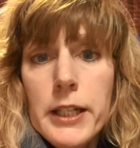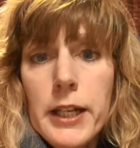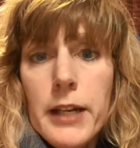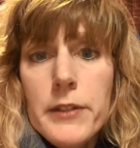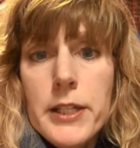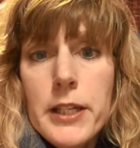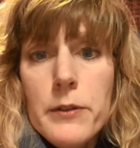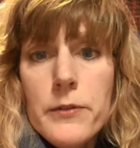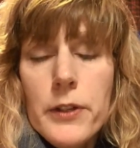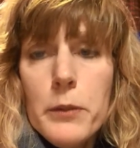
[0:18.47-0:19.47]
and I have to say I
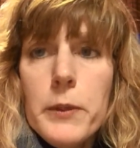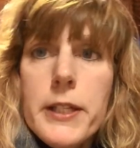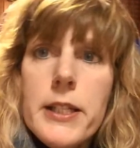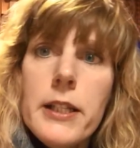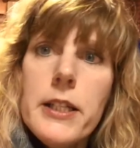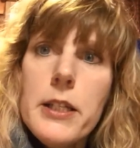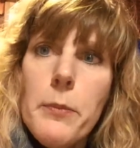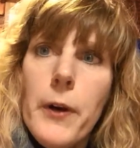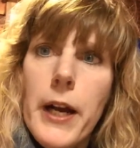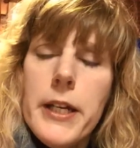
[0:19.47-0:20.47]
was very pleasantly
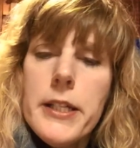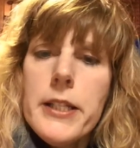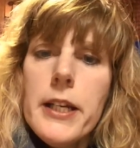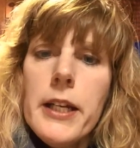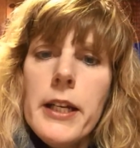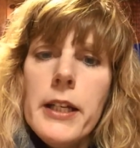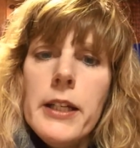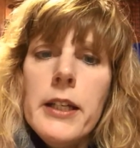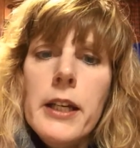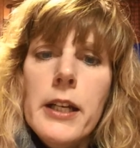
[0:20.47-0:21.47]
surprised.
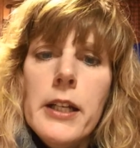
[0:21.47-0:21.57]
The